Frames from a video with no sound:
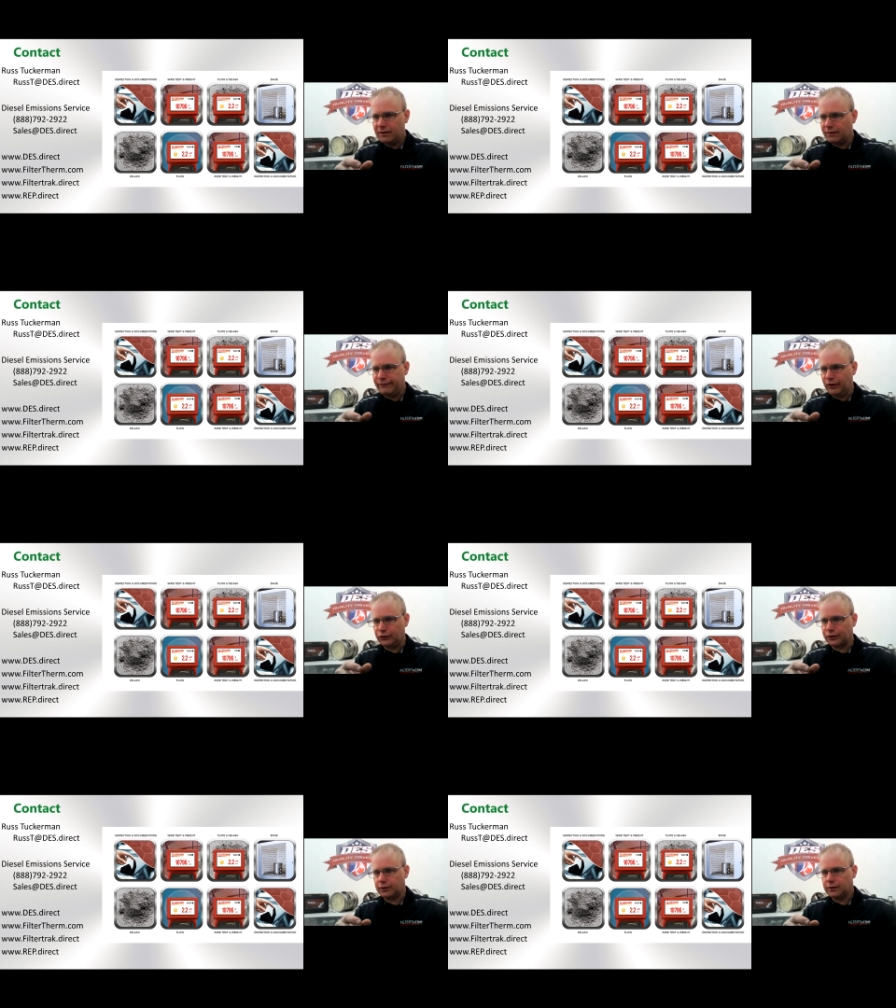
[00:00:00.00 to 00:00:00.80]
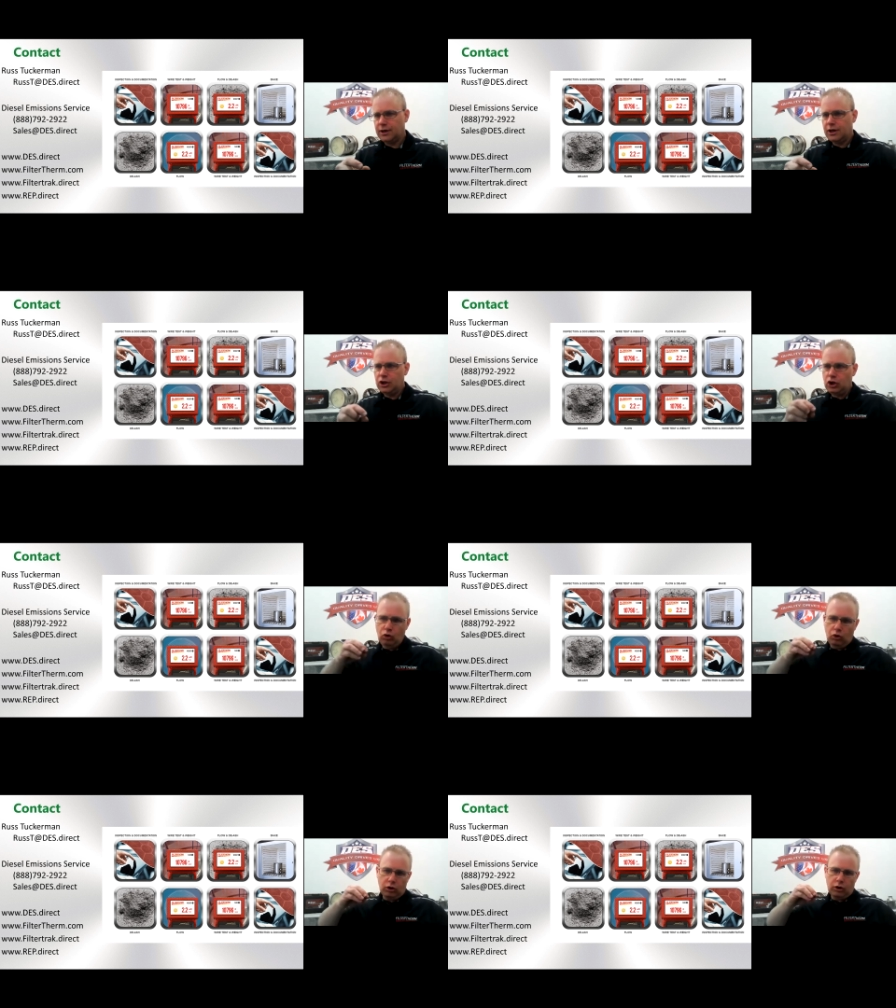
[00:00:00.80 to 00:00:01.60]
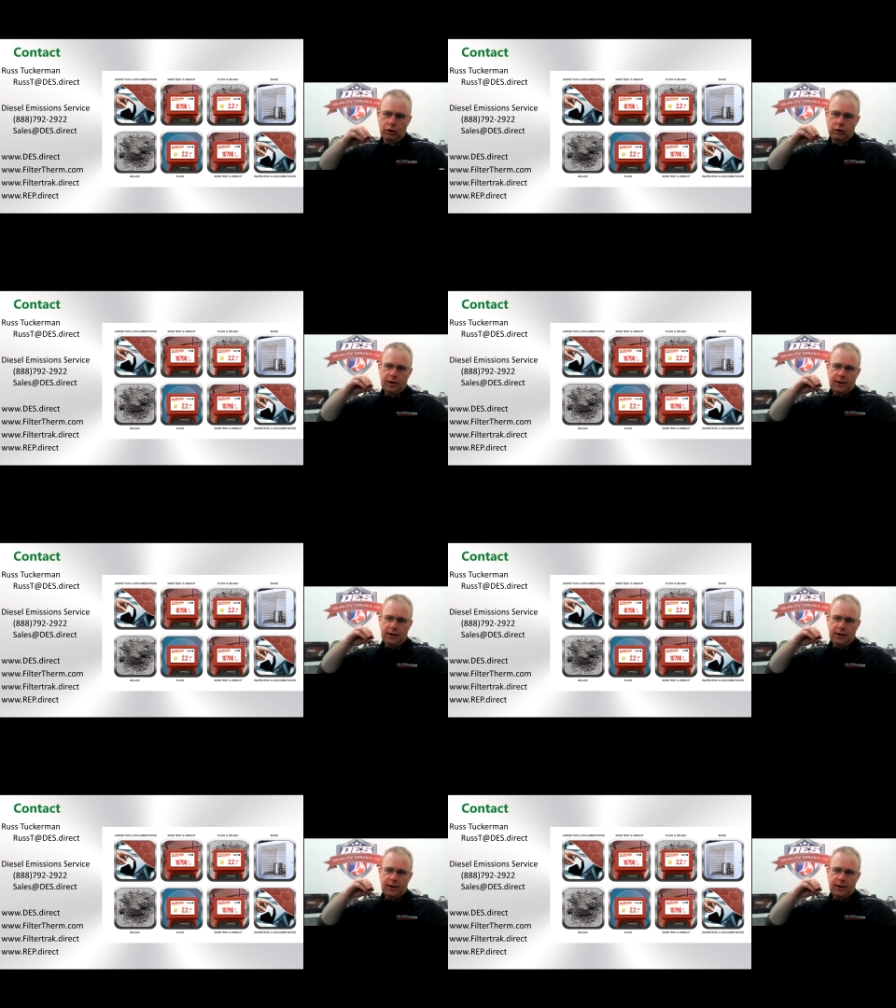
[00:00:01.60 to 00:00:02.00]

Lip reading: of the filter. Your